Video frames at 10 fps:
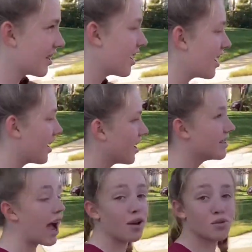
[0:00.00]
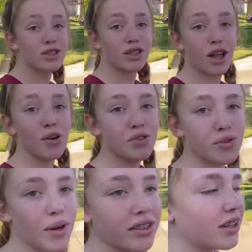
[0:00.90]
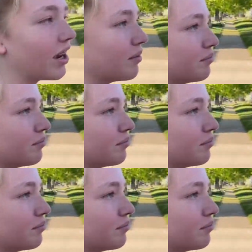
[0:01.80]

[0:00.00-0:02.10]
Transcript: so she learned Dad herself. was close one time.